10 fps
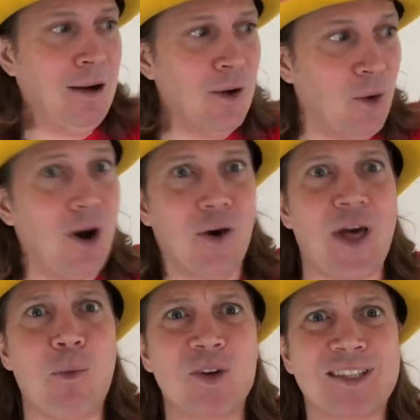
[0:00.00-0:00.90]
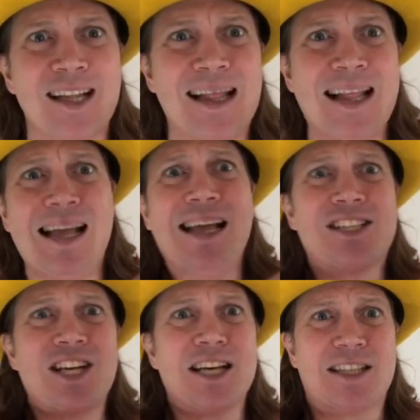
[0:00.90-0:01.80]
Whoa, that was
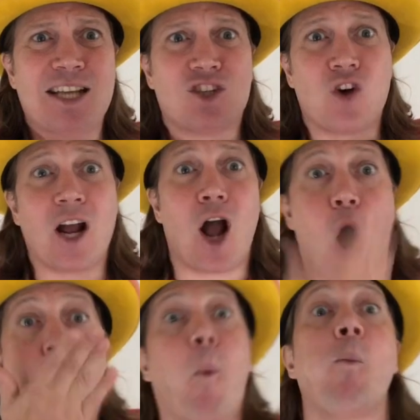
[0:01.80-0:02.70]
delicious. Let's try a whole,